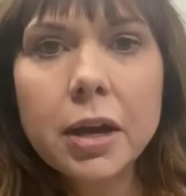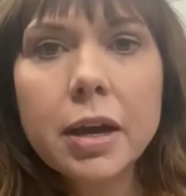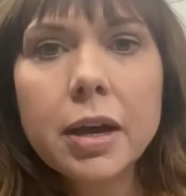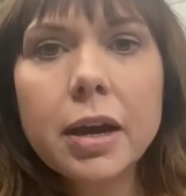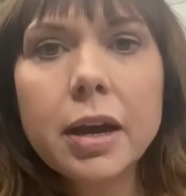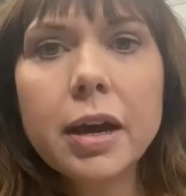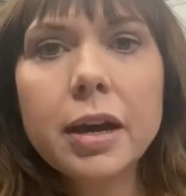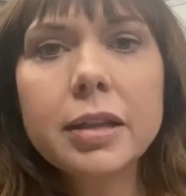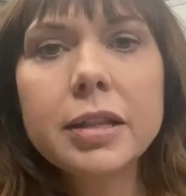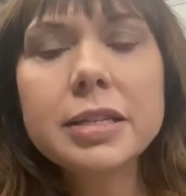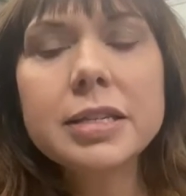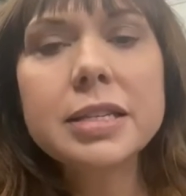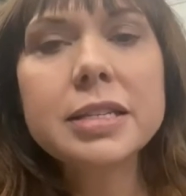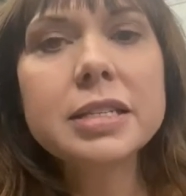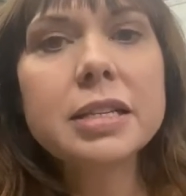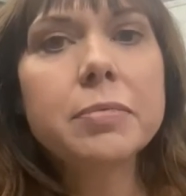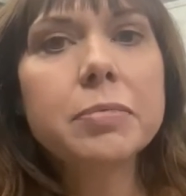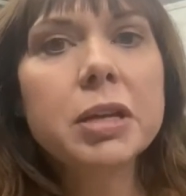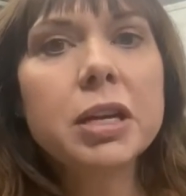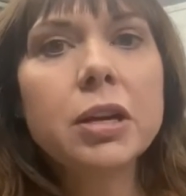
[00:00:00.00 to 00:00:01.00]
This is
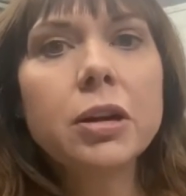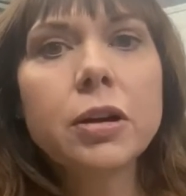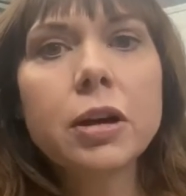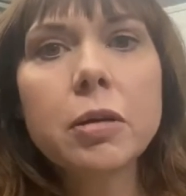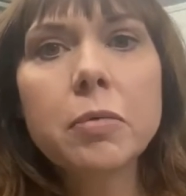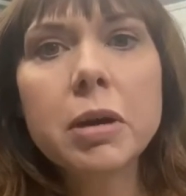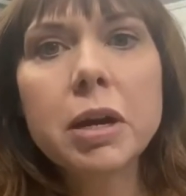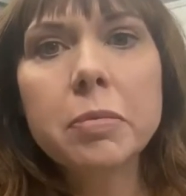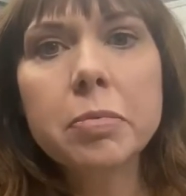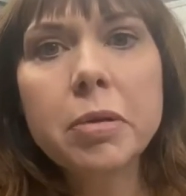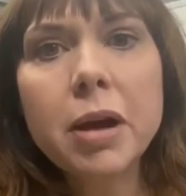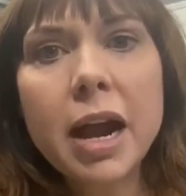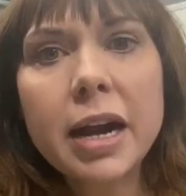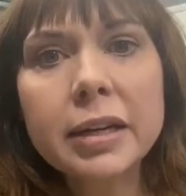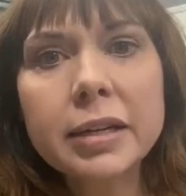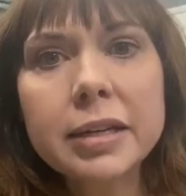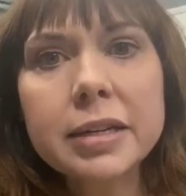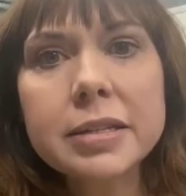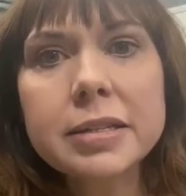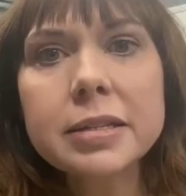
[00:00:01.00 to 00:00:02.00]
something you're going to want to
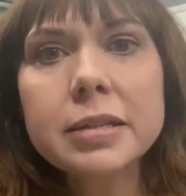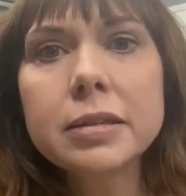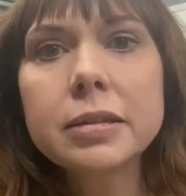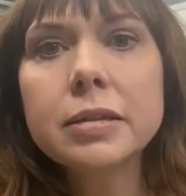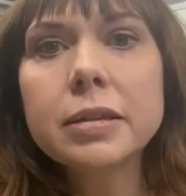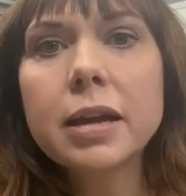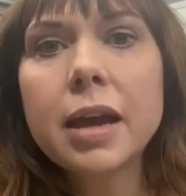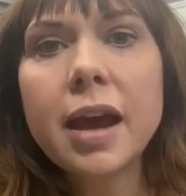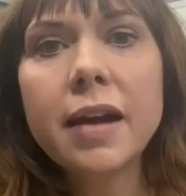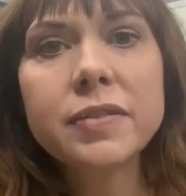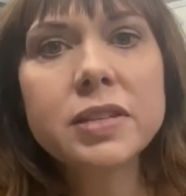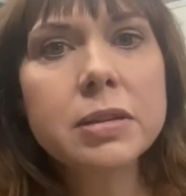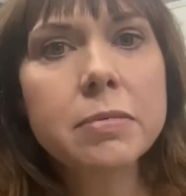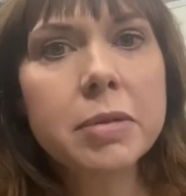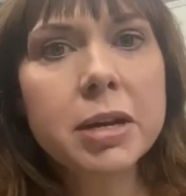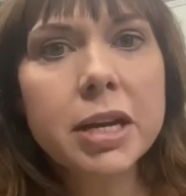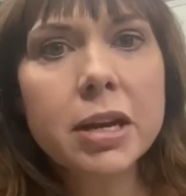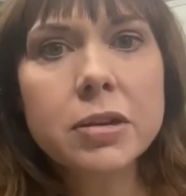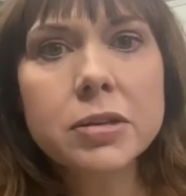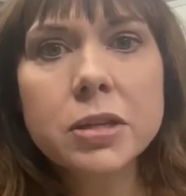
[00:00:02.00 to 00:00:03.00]
practice. Have somebody
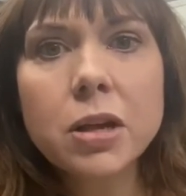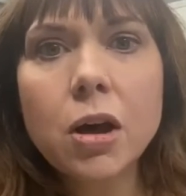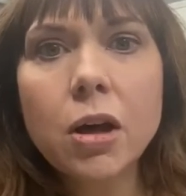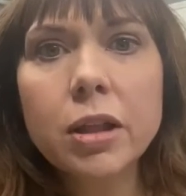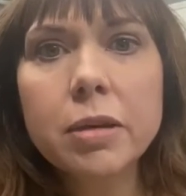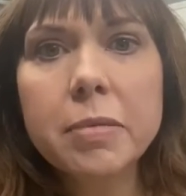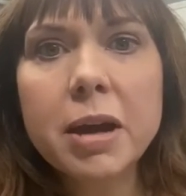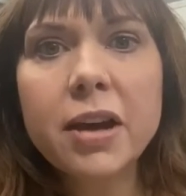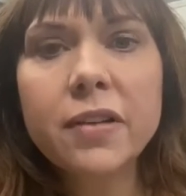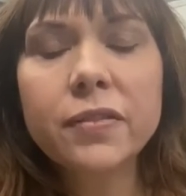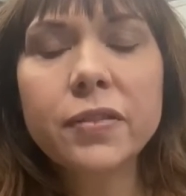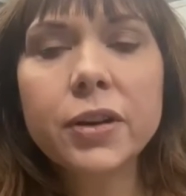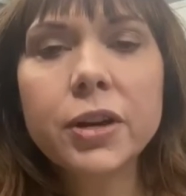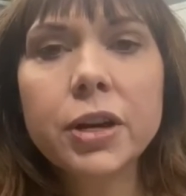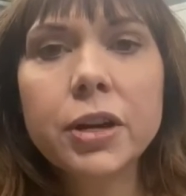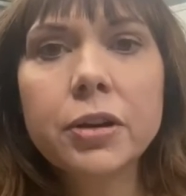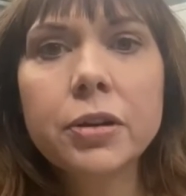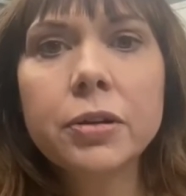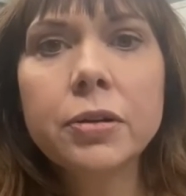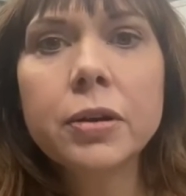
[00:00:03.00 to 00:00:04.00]
else call them out for
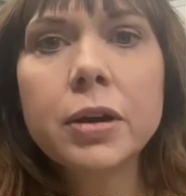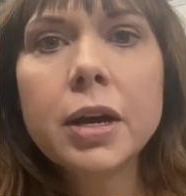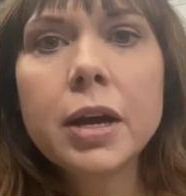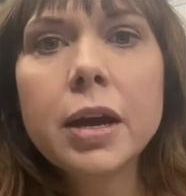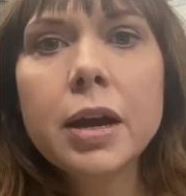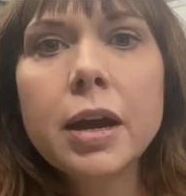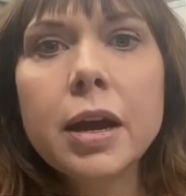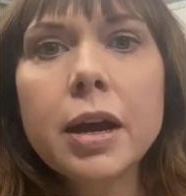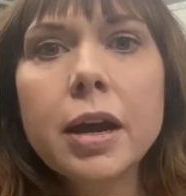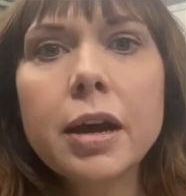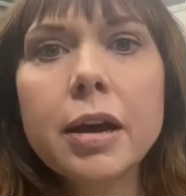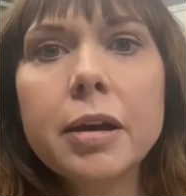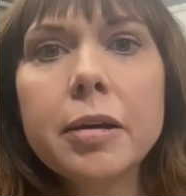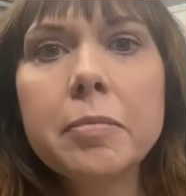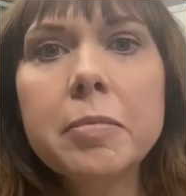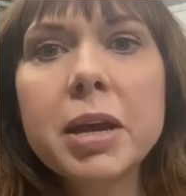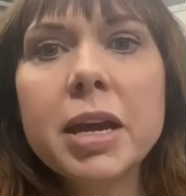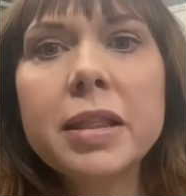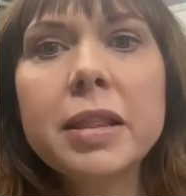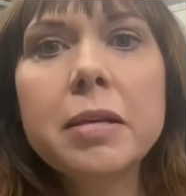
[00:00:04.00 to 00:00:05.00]
you.
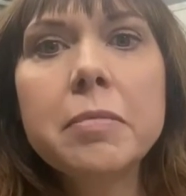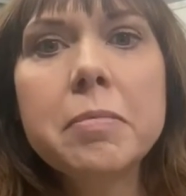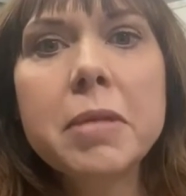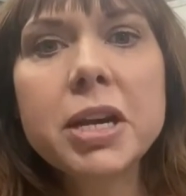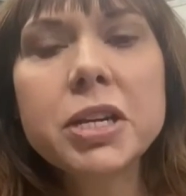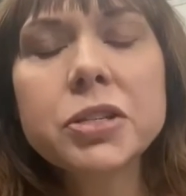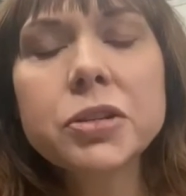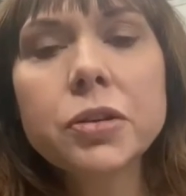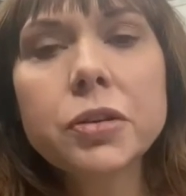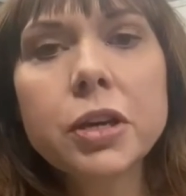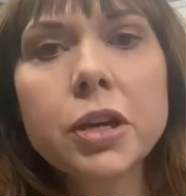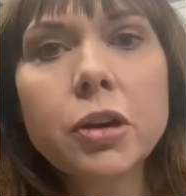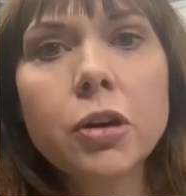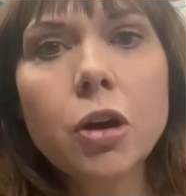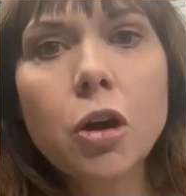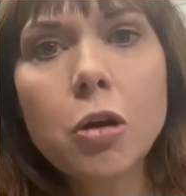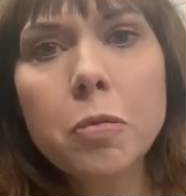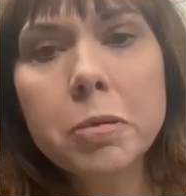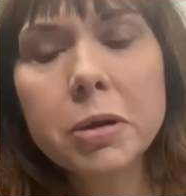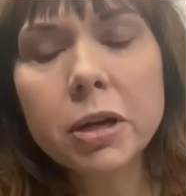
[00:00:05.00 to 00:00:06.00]
And then make sure that your
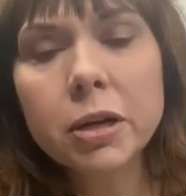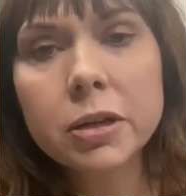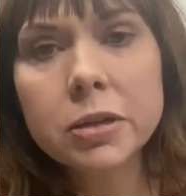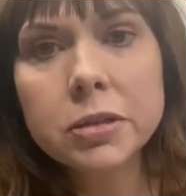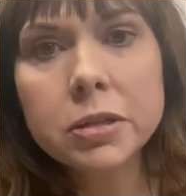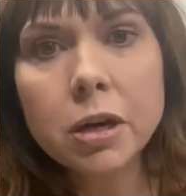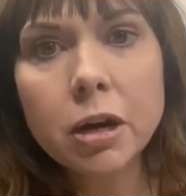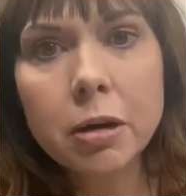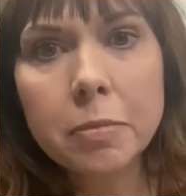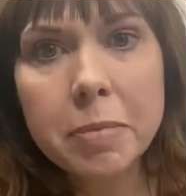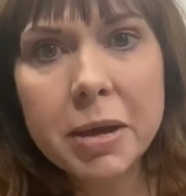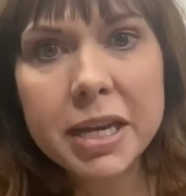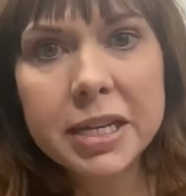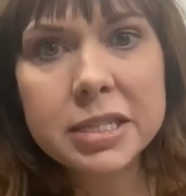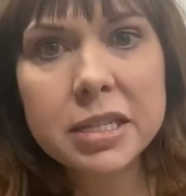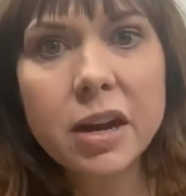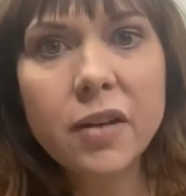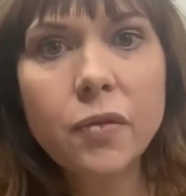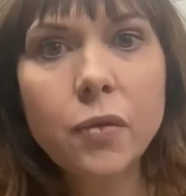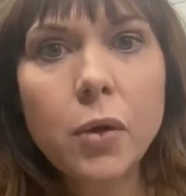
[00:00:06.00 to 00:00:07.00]
openers are based
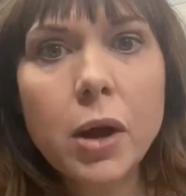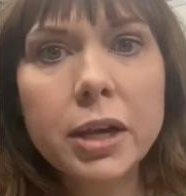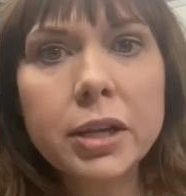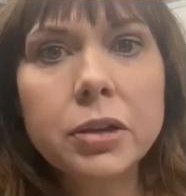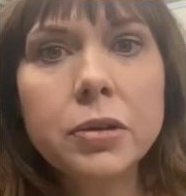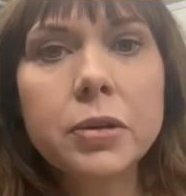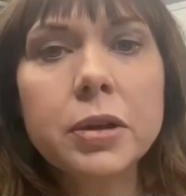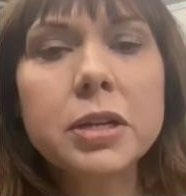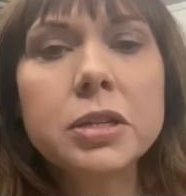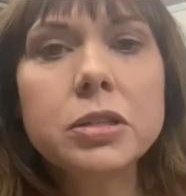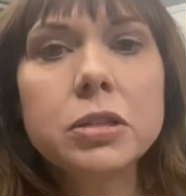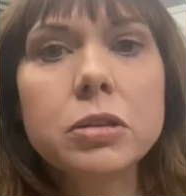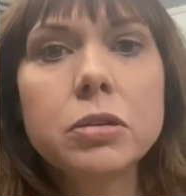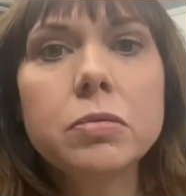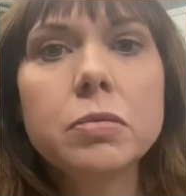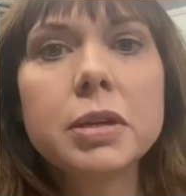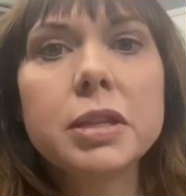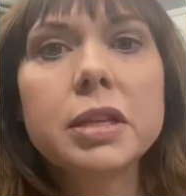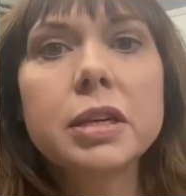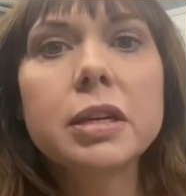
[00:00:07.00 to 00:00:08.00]
off what you can do
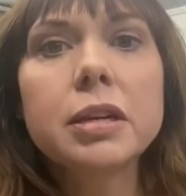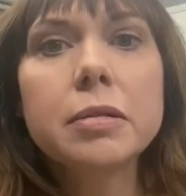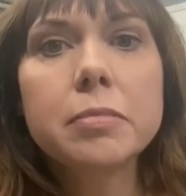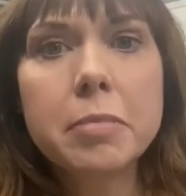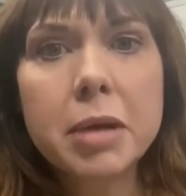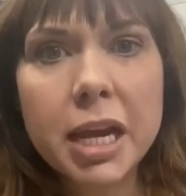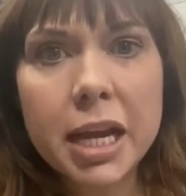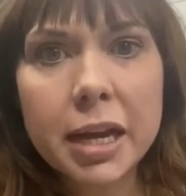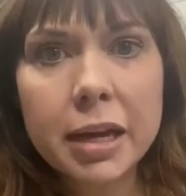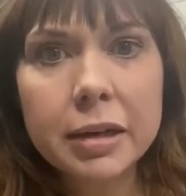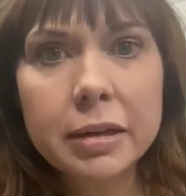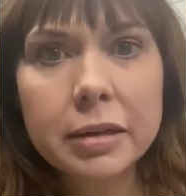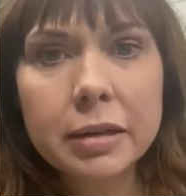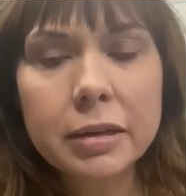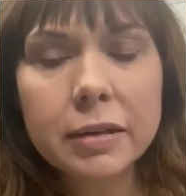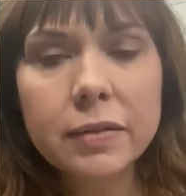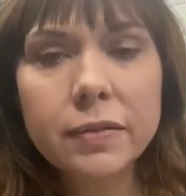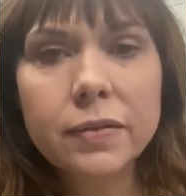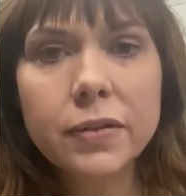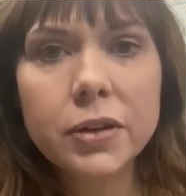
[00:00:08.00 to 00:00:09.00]
with the command
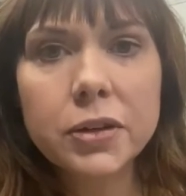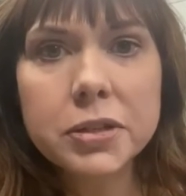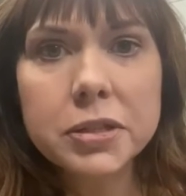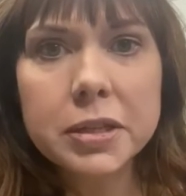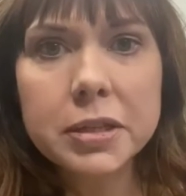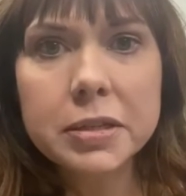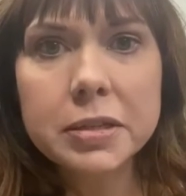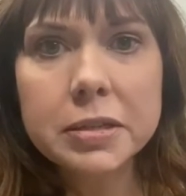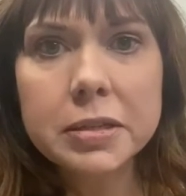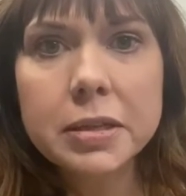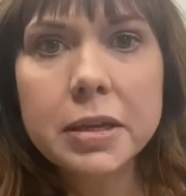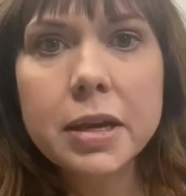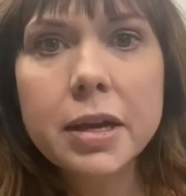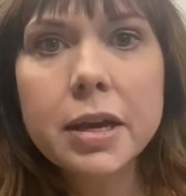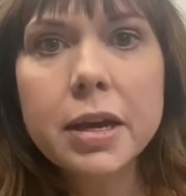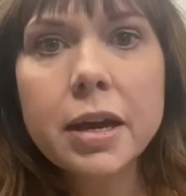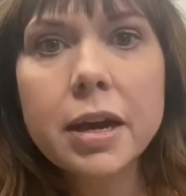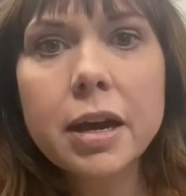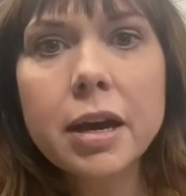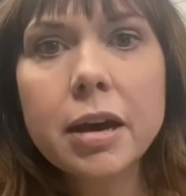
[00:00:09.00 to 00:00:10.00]
versus
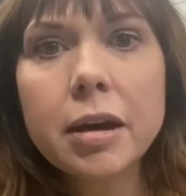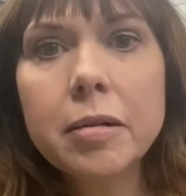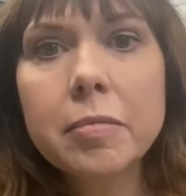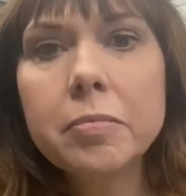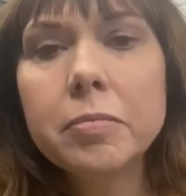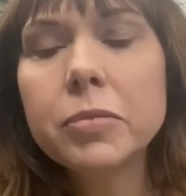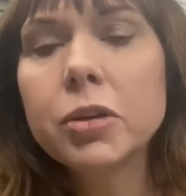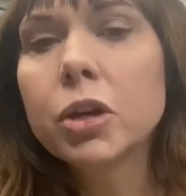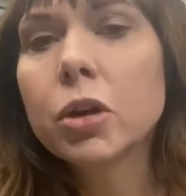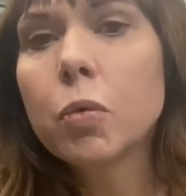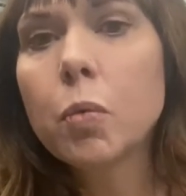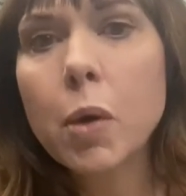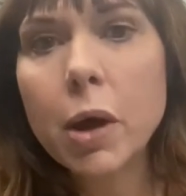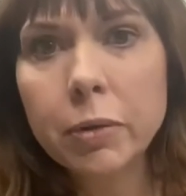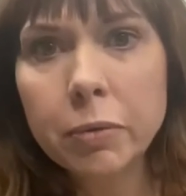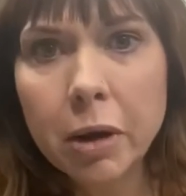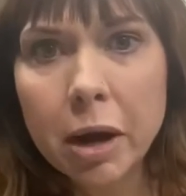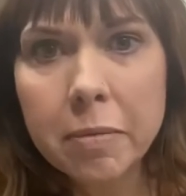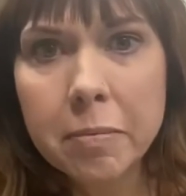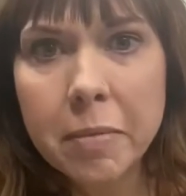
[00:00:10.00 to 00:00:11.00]
your 1
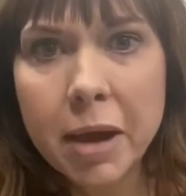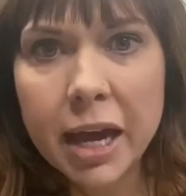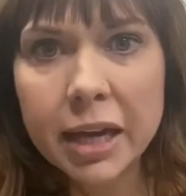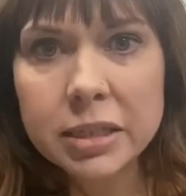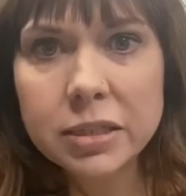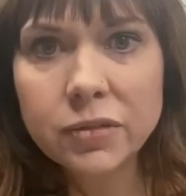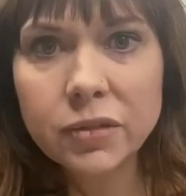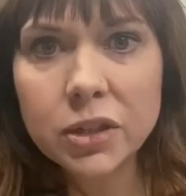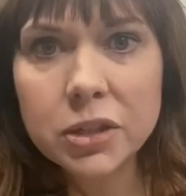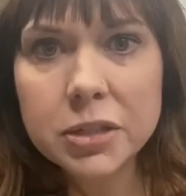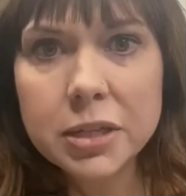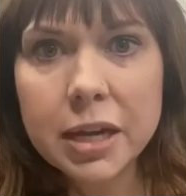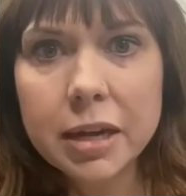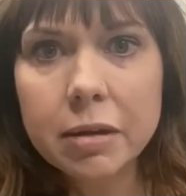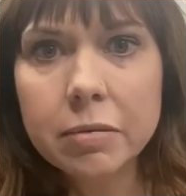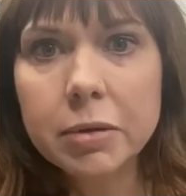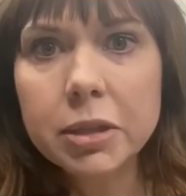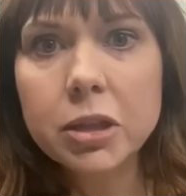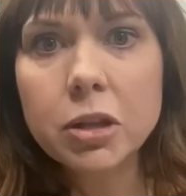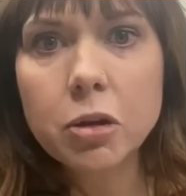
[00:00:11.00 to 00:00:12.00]
rep max for say
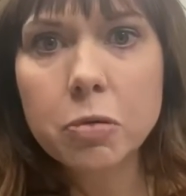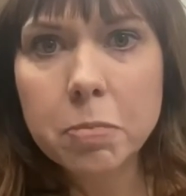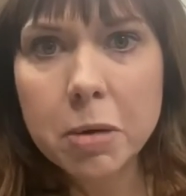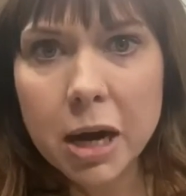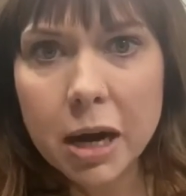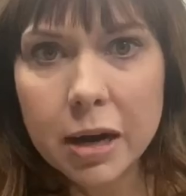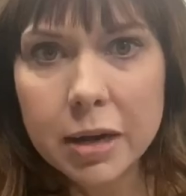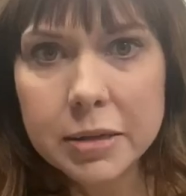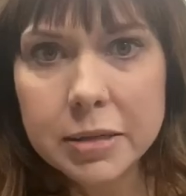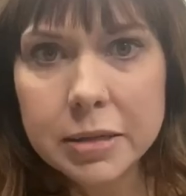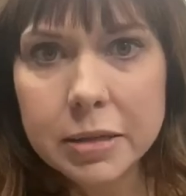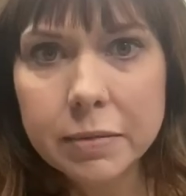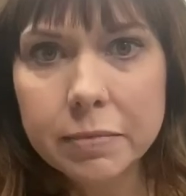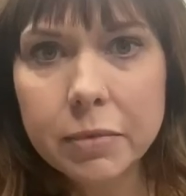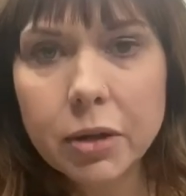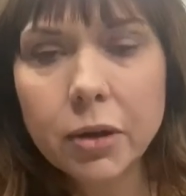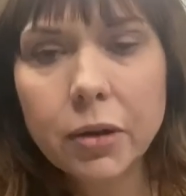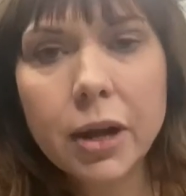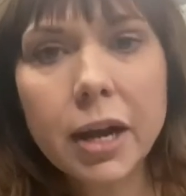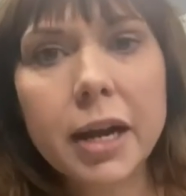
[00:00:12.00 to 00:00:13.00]
with no pause,
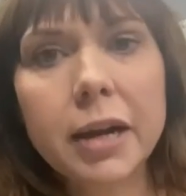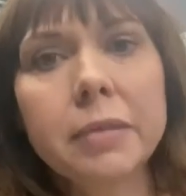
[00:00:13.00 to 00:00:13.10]
okay?